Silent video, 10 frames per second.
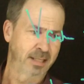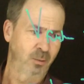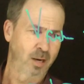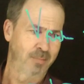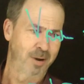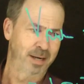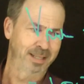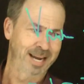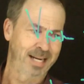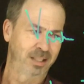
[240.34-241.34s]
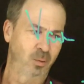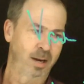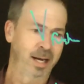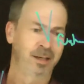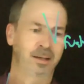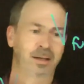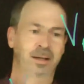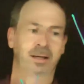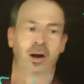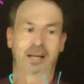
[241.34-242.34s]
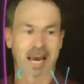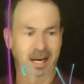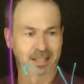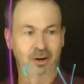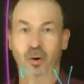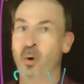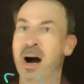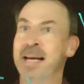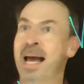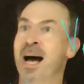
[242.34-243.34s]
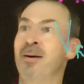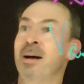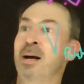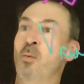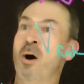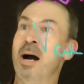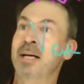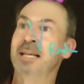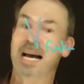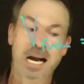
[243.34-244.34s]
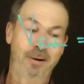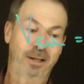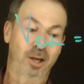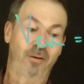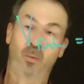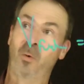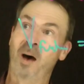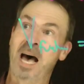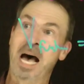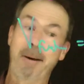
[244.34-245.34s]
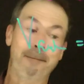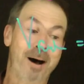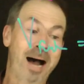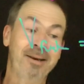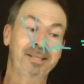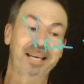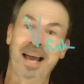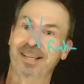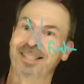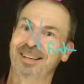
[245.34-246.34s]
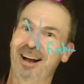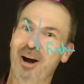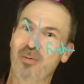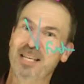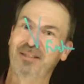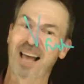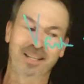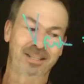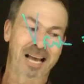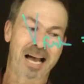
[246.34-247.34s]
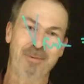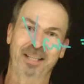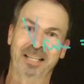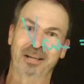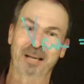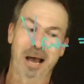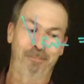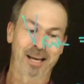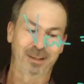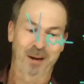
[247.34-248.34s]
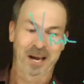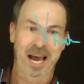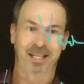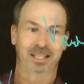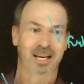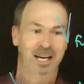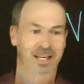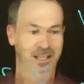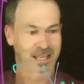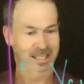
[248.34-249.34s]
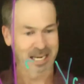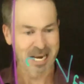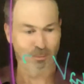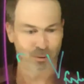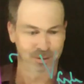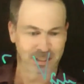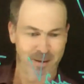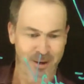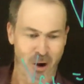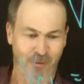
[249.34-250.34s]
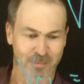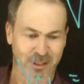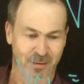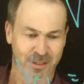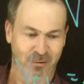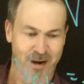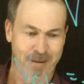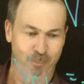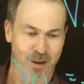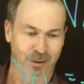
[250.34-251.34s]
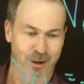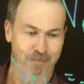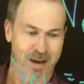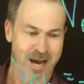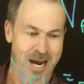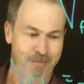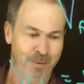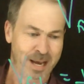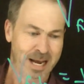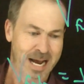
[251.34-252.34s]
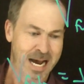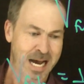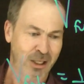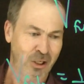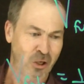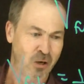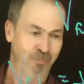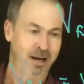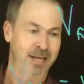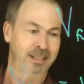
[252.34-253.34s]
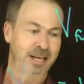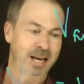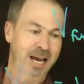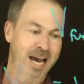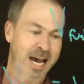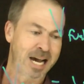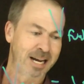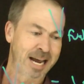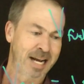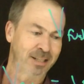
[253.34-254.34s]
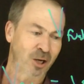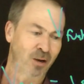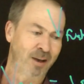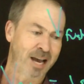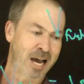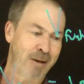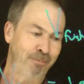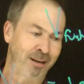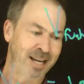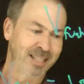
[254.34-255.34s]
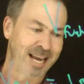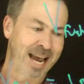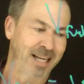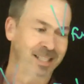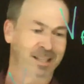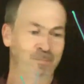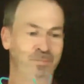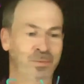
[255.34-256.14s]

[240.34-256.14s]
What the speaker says: squared minus x squared. Okay, at least we've got a y now. Y is rx over r minus x. All this factors, r minus x times r plus x. So this equals, I'm hoping I'm still on the screen, 1/3 pi r cubed plus rx over r plus x.